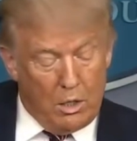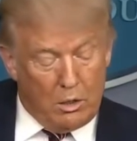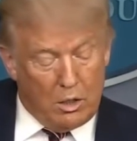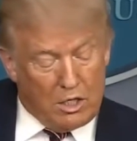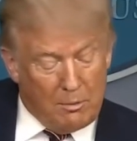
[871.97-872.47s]

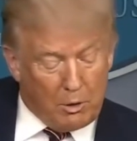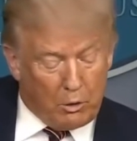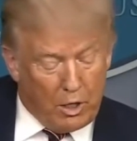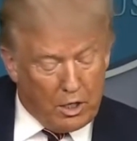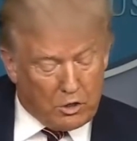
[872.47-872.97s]
The
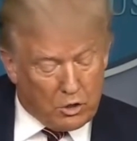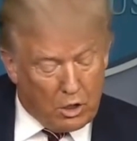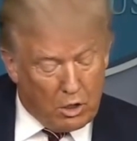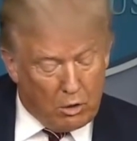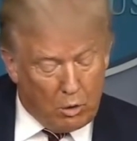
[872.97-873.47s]
Democrats
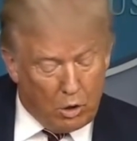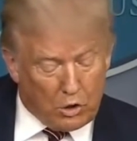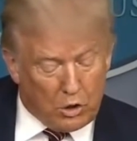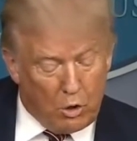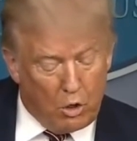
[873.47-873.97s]
are
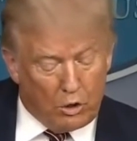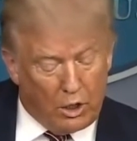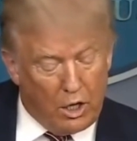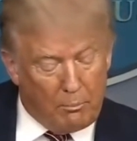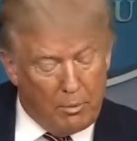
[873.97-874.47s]
also
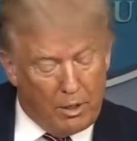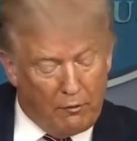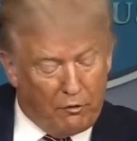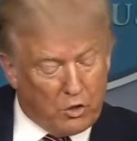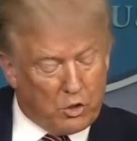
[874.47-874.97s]
holding up money
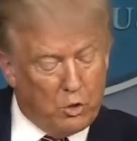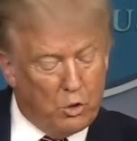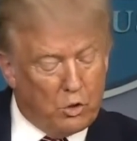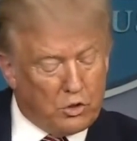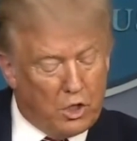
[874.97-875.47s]
for
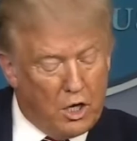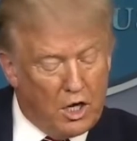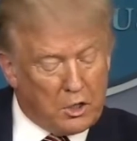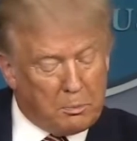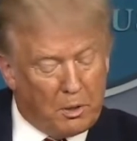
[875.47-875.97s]
schools and
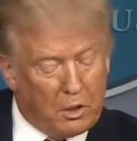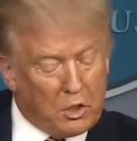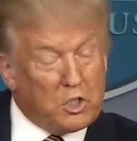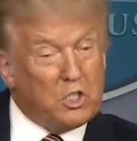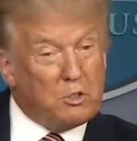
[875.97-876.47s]

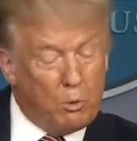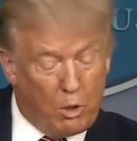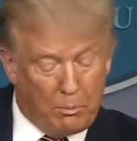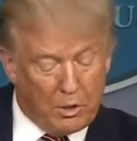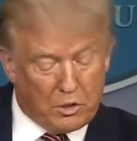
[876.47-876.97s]
hospitals and
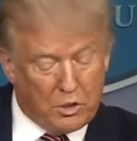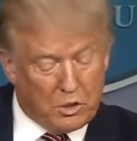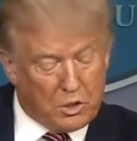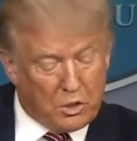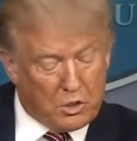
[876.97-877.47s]
small
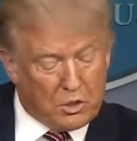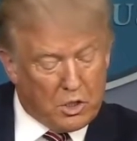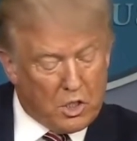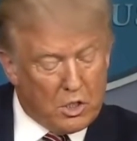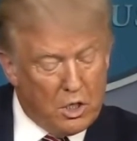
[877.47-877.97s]
businesses
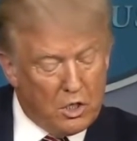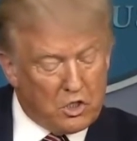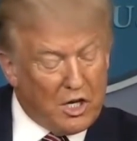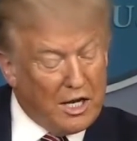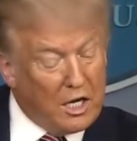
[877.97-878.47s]
and
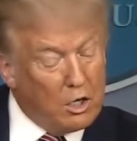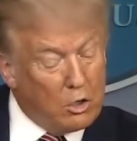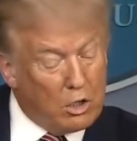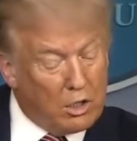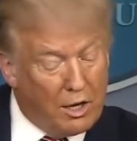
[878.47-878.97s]
state and
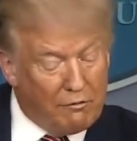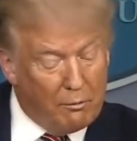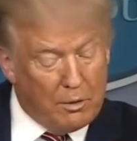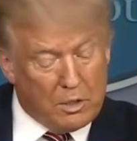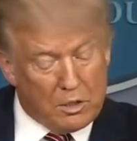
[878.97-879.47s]
local
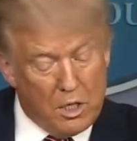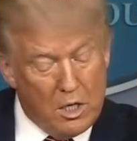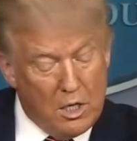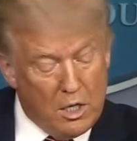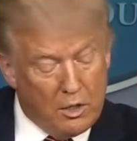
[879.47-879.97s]
governments.
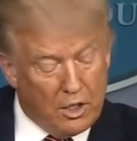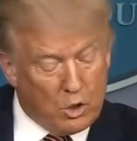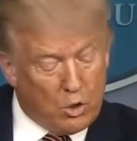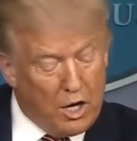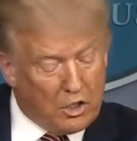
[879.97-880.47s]
They
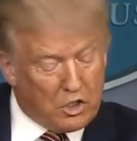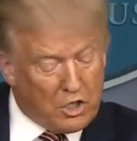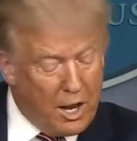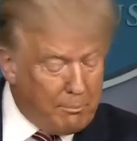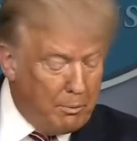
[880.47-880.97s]
tried to
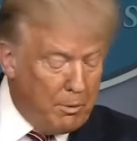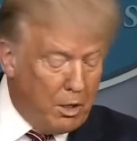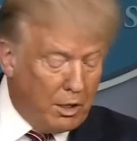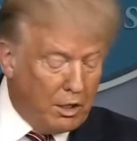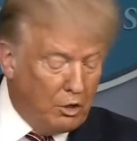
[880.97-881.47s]
stop
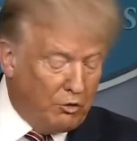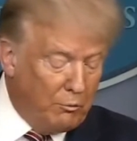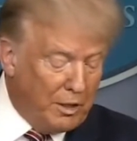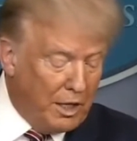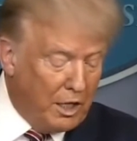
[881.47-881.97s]
Americans
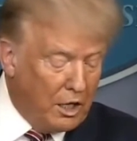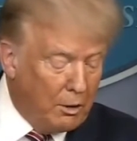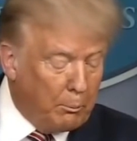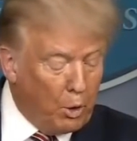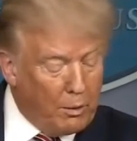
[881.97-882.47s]
from getting
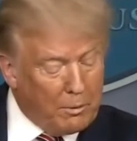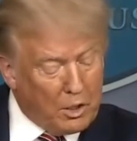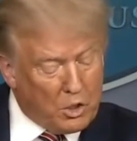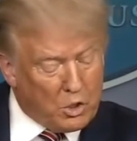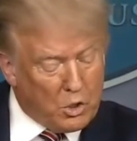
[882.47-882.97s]
unemployment
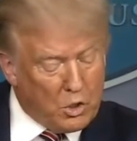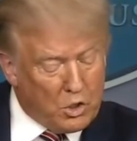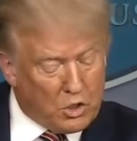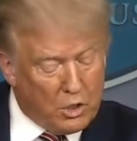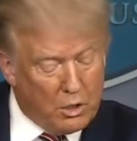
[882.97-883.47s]

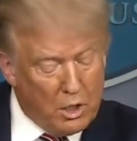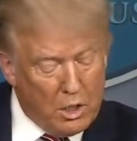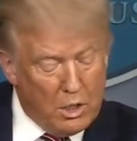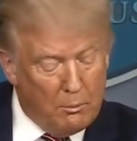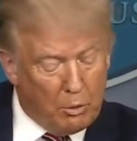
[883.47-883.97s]
insurance and
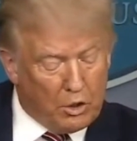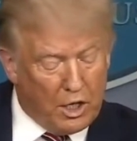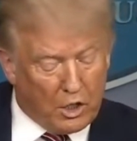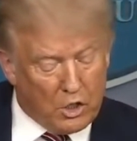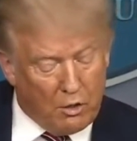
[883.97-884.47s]

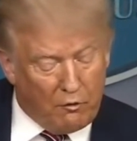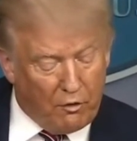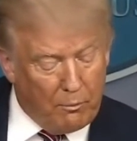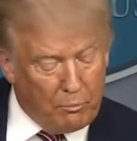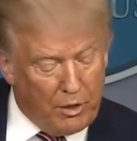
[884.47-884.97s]
protection
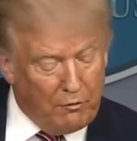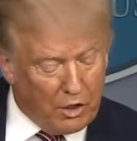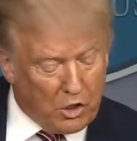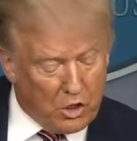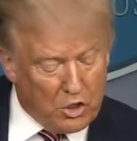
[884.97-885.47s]
from
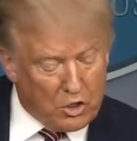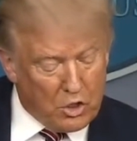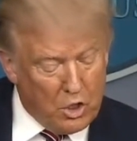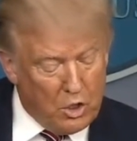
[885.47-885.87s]
evictions,